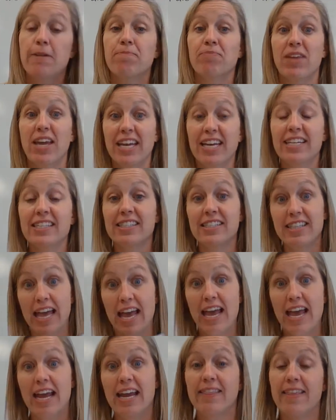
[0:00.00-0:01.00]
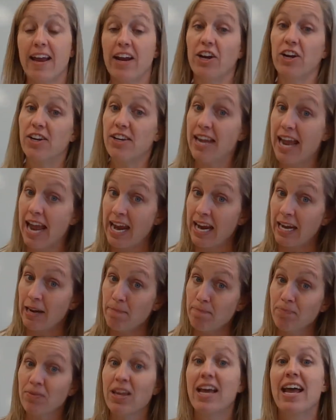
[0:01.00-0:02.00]
They can say their name
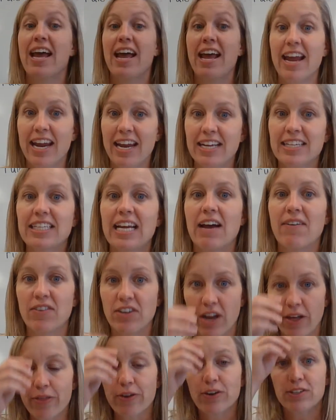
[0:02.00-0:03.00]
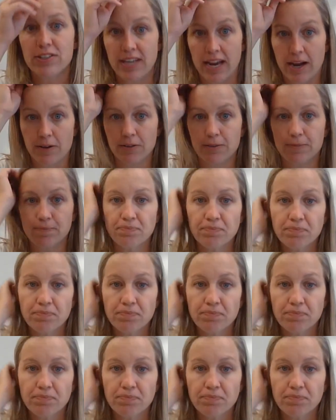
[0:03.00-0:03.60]
and have another sound.